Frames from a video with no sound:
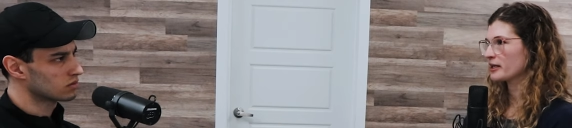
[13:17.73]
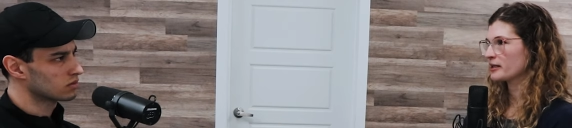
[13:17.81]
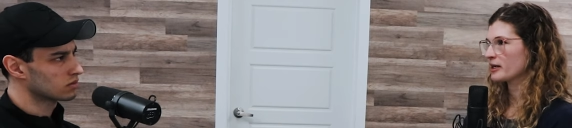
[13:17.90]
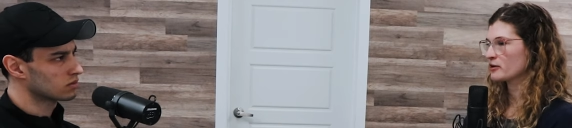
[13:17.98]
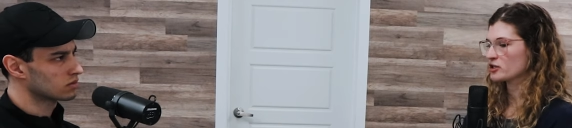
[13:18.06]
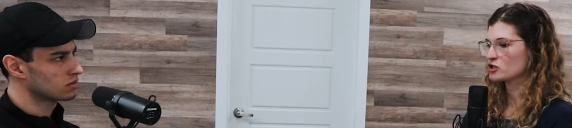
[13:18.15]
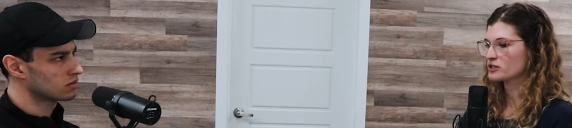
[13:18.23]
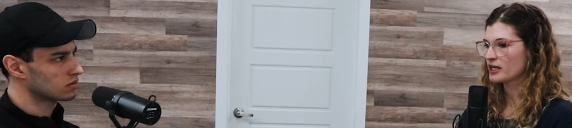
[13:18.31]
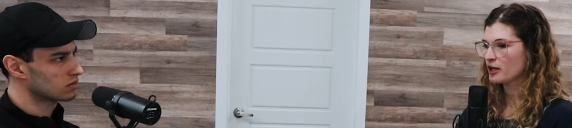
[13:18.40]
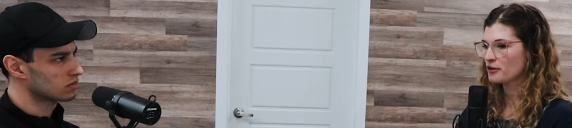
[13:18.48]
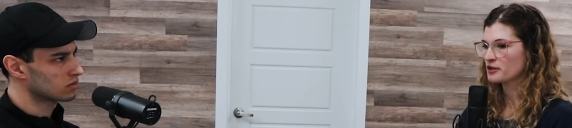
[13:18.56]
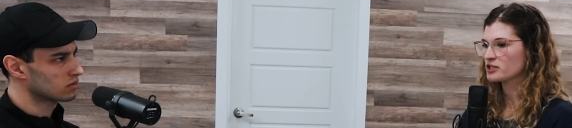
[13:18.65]
Speaker 1: And now that she's
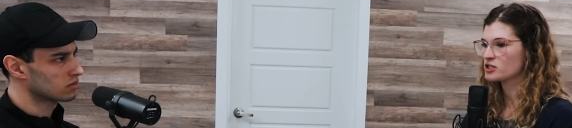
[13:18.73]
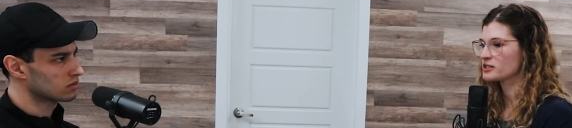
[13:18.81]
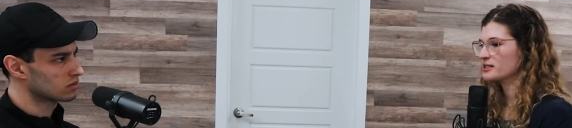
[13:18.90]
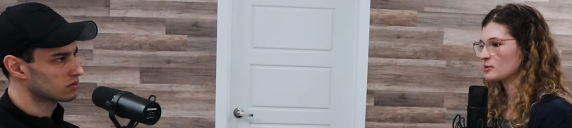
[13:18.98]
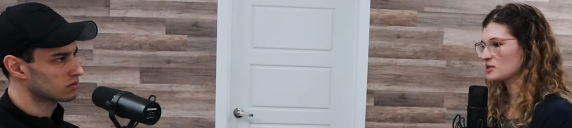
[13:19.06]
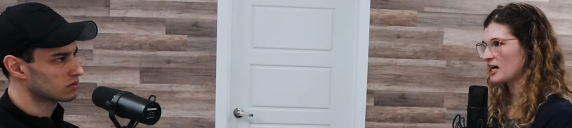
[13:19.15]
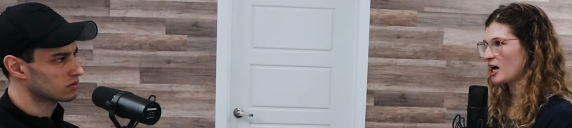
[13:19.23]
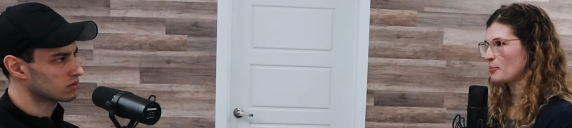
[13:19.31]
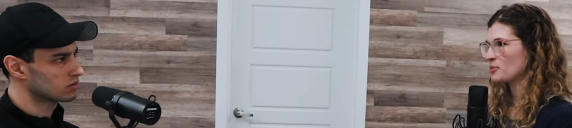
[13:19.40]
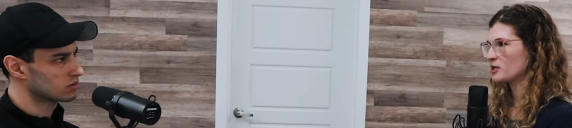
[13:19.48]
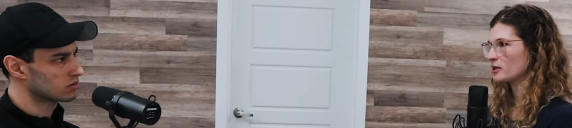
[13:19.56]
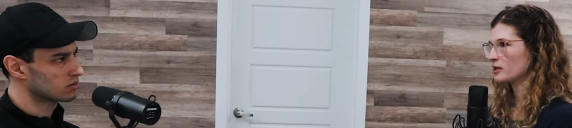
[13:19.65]
healthy, she seems
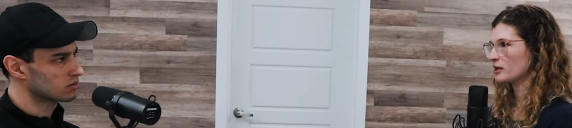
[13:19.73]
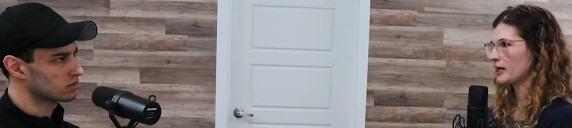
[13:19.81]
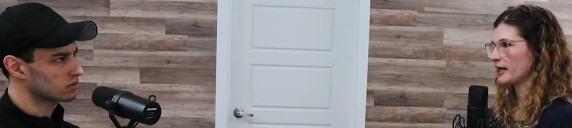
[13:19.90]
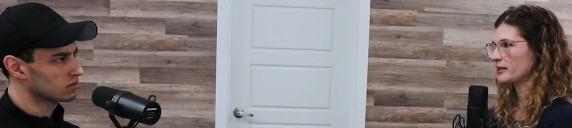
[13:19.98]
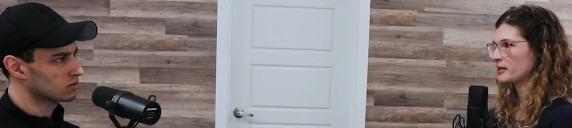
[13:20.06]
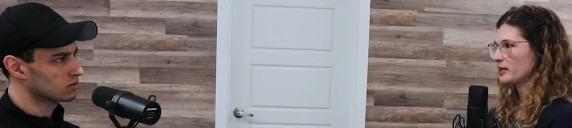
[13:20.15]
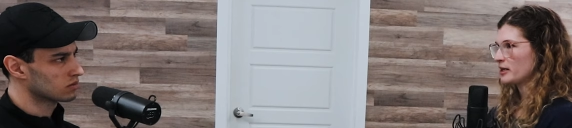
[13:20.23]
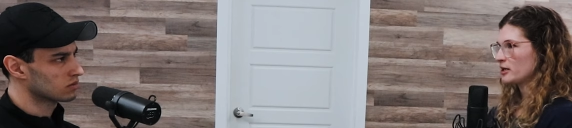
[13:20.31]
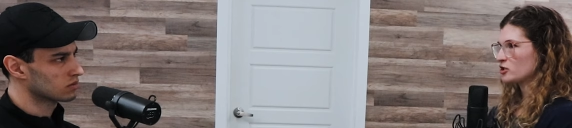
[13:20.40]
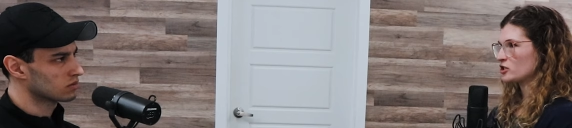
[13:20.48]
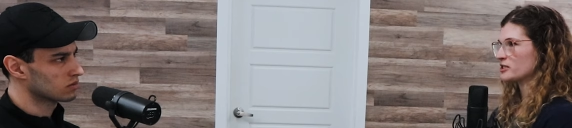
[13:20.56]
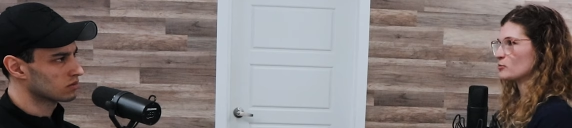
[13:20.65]
happier and
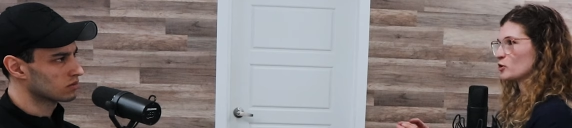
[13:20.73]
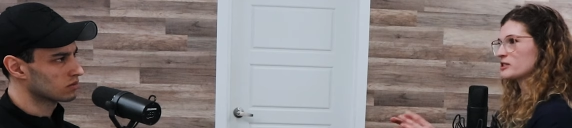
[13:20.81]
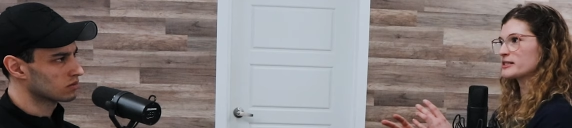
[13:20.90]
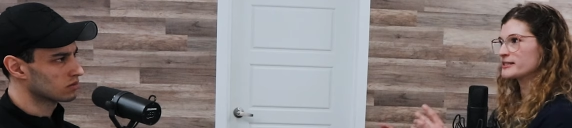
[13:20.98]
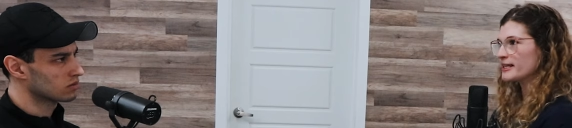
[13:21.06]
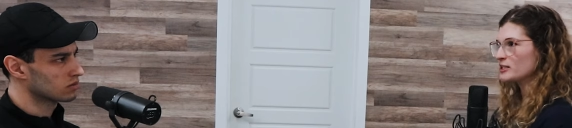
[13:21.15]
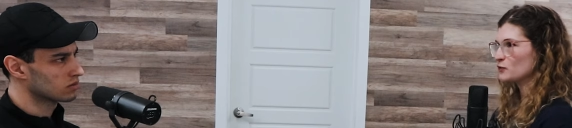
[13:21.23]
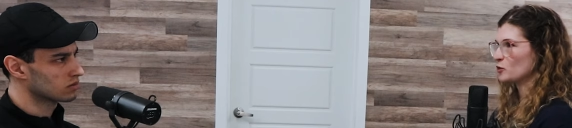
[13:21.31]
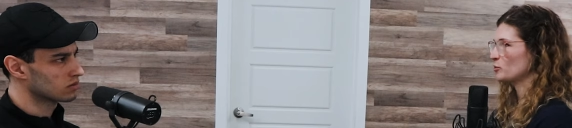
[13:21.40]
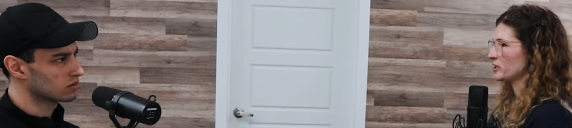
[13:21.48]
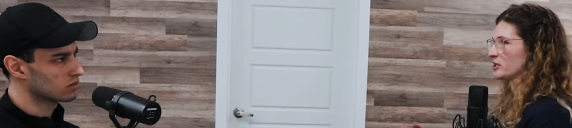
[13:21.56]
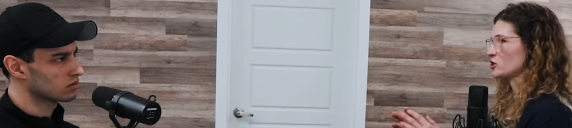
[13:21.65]
she's more
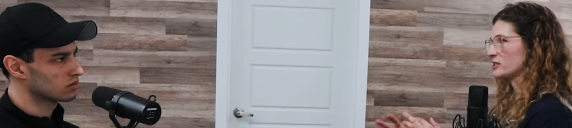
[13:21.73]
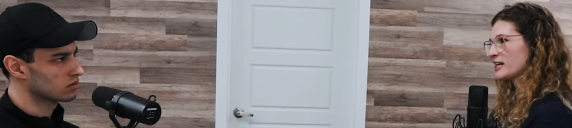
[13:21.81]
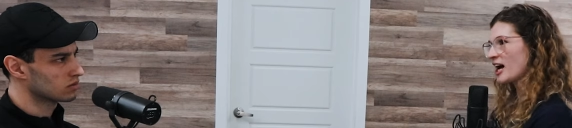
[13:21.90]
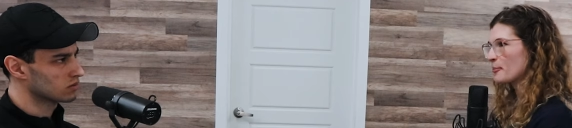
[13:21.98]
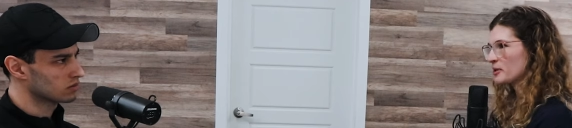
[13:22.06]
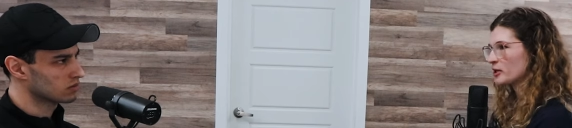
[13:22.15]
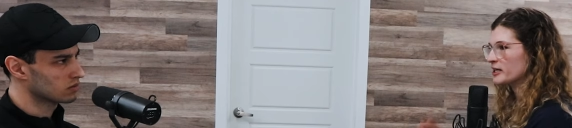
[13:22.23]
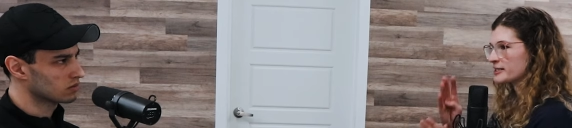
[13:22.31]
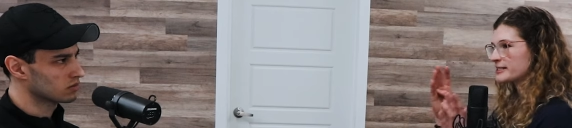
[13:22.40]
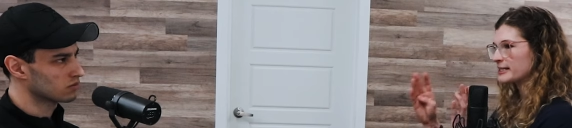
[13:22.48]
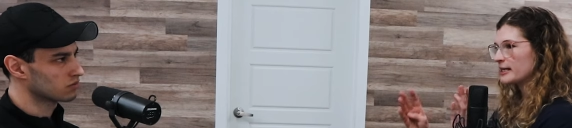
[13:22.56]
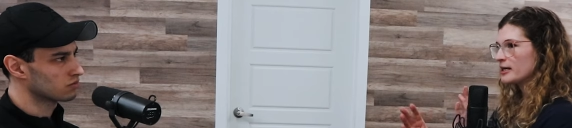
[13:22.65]
successful because she's happier. And
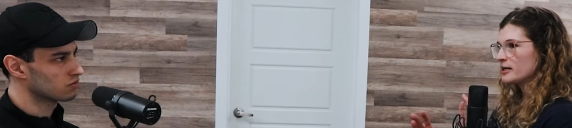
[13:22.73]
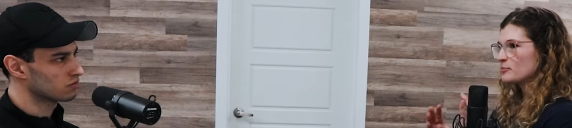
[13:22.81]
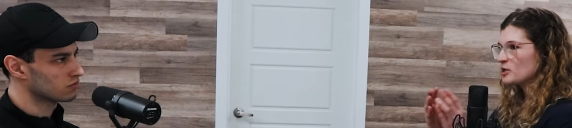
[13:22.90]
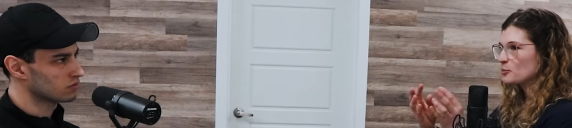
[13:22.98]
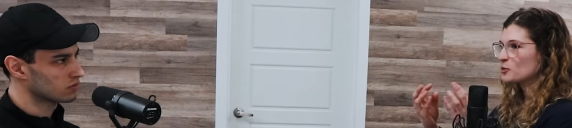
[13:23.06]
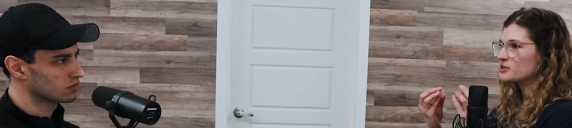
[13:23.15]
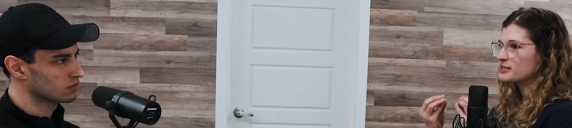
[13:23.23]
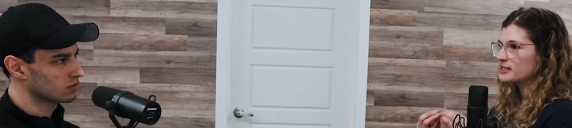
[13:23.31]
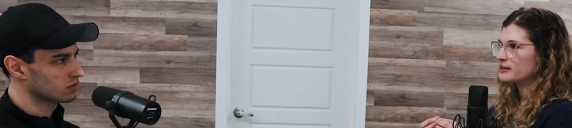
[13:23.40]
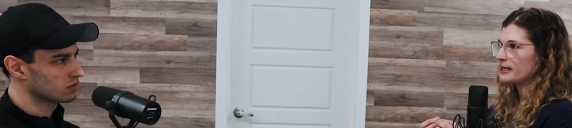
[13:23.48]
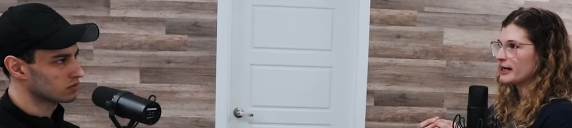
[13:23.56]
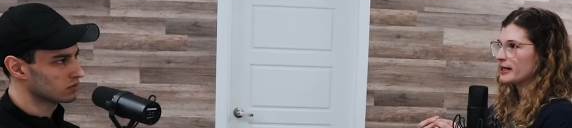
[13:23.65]
it's like people
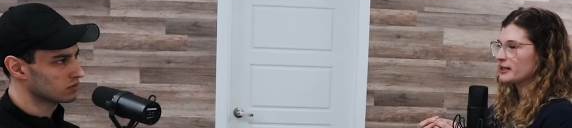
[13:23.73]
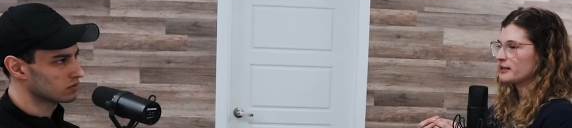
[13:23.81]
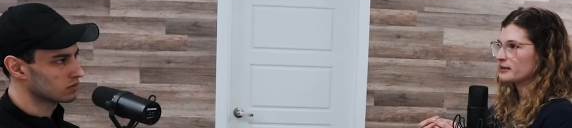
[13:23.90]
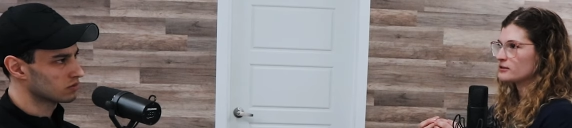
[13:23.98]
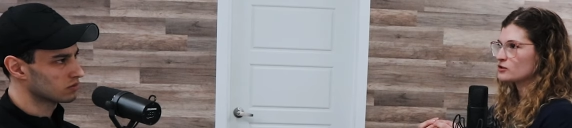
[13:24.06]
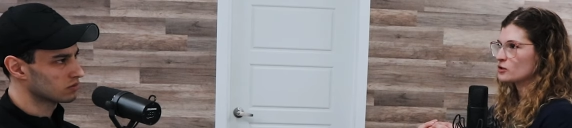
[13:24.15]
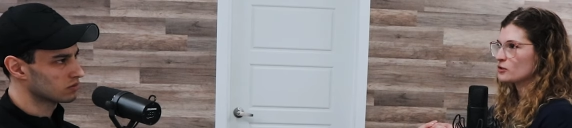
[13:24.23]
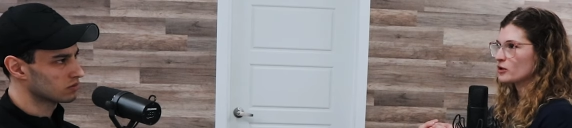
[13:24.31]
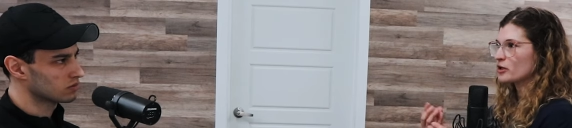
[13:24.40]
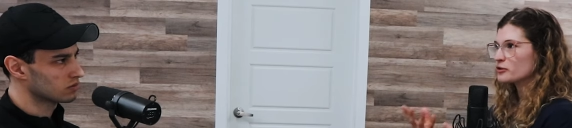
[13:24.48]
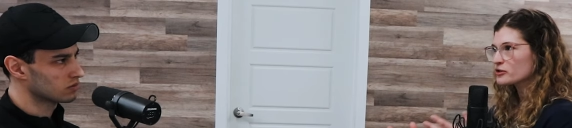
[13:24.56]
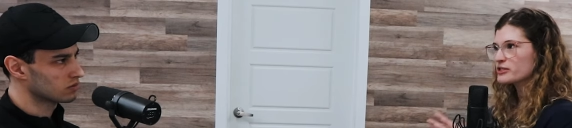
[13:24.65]
see that, so
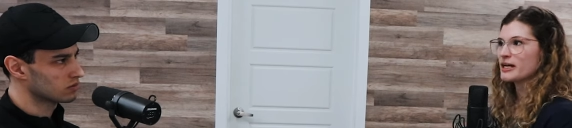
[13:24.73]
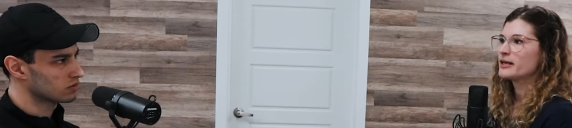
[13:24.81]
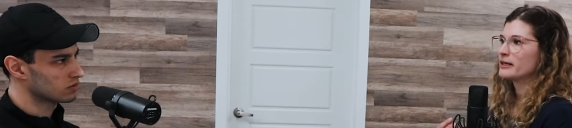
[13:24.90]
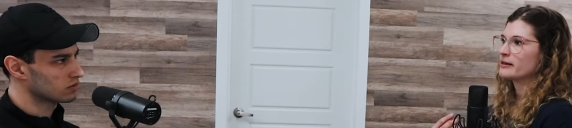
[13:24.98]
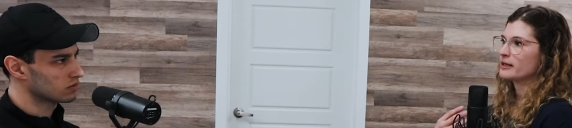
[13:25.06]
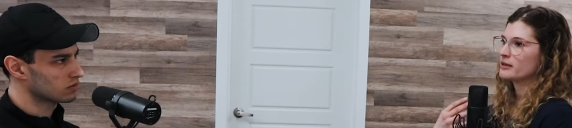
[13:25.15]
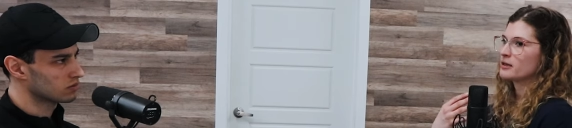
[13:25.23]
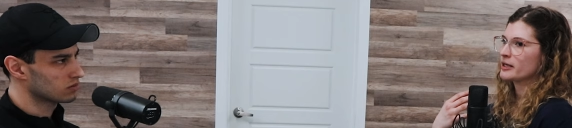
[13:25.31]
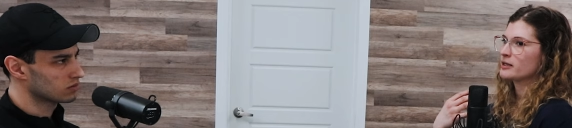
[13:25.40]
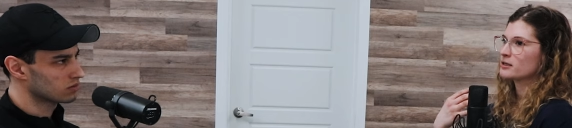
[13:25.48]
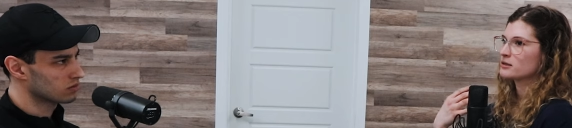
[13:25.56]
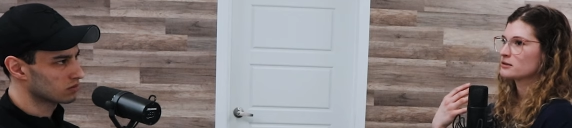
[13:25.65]
they're understanding that, like,